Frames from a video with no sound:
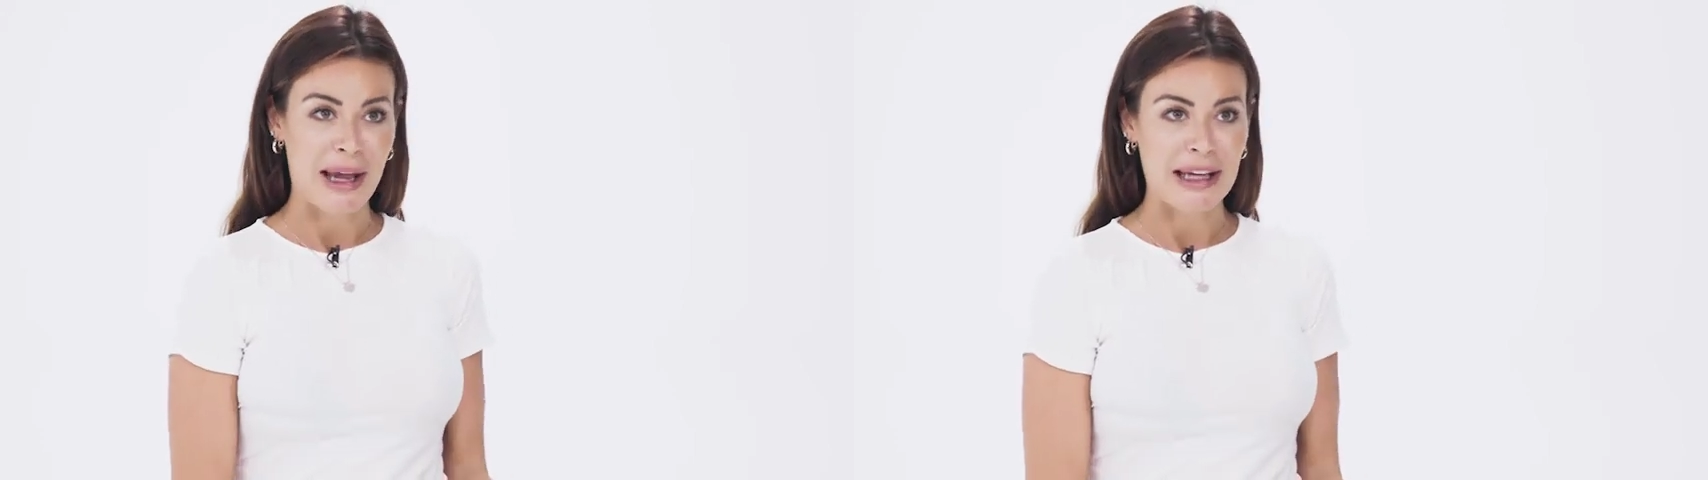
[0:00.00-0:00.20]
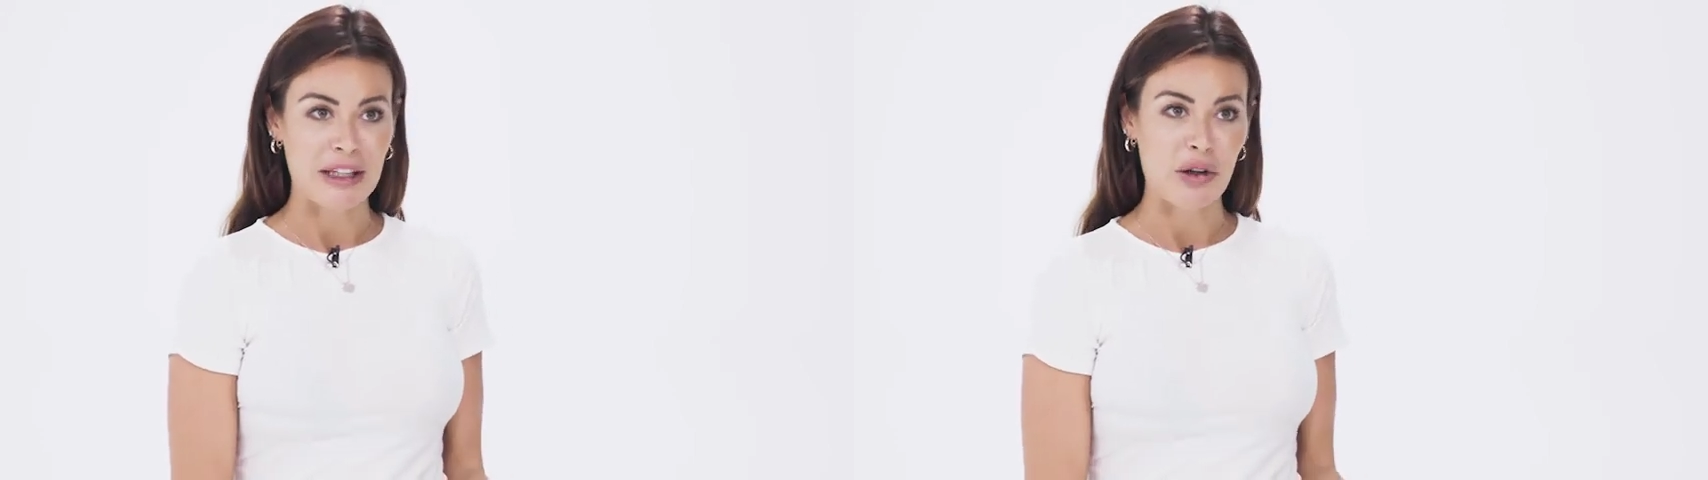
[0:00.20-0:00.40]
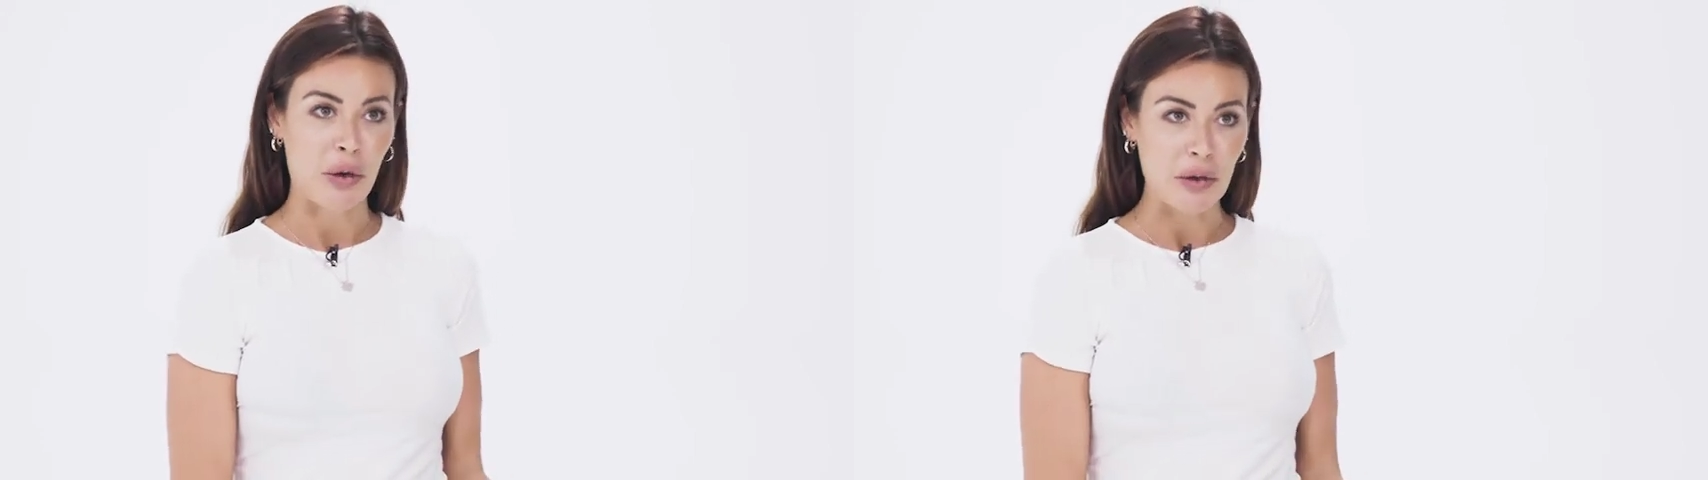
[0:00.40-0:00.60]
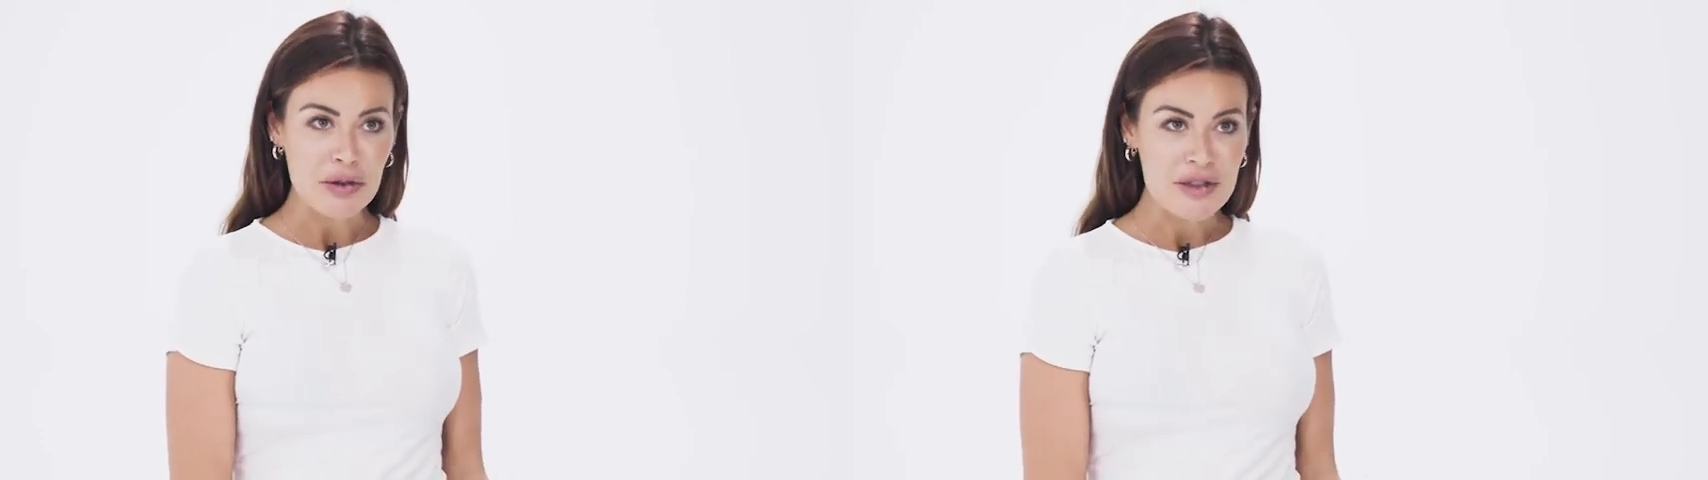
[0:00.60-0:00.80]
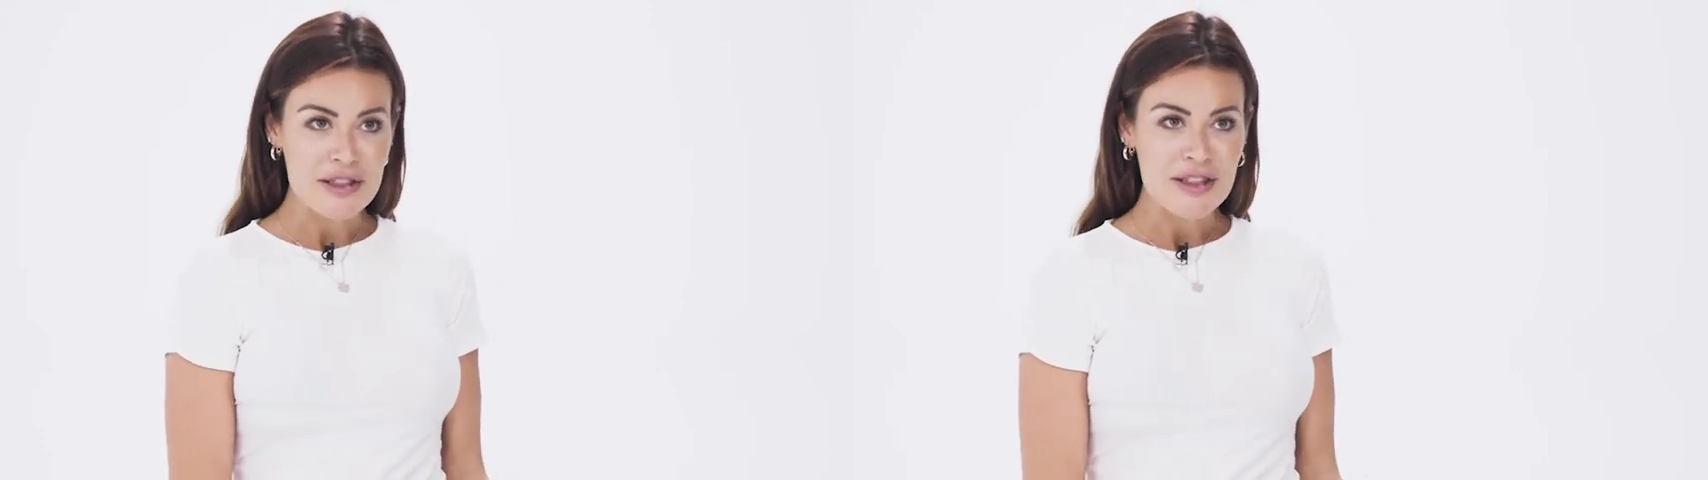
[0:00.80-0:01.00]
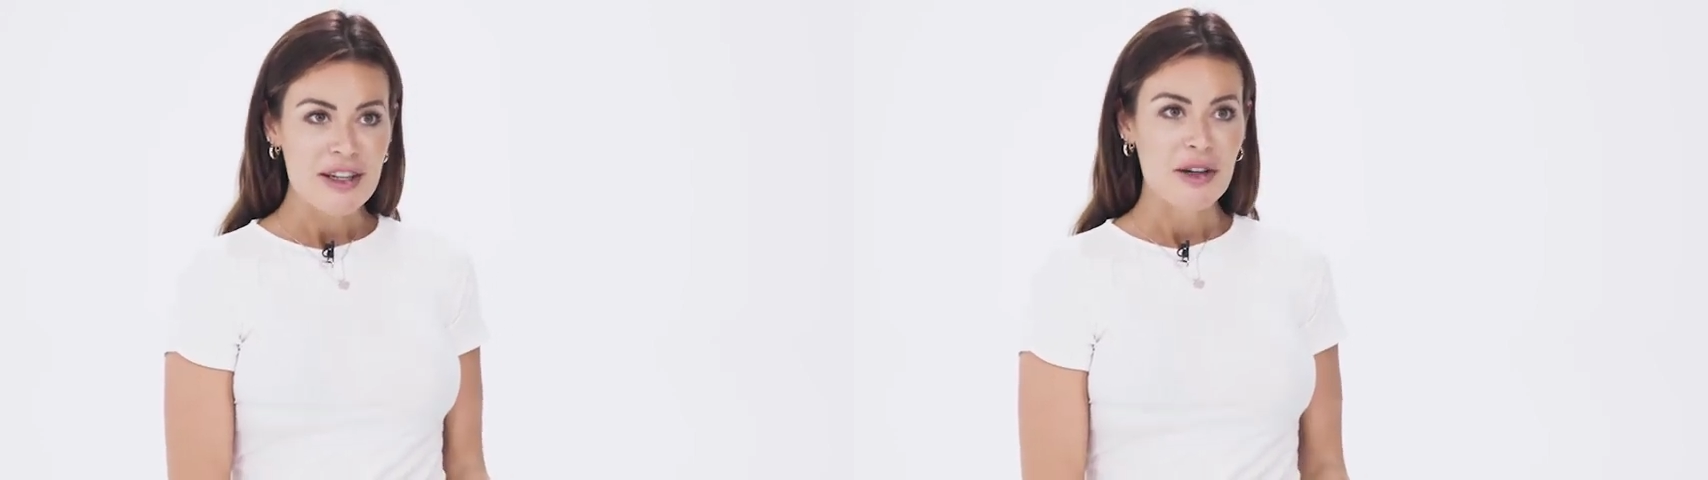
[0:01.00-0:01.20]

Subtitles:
made and owned,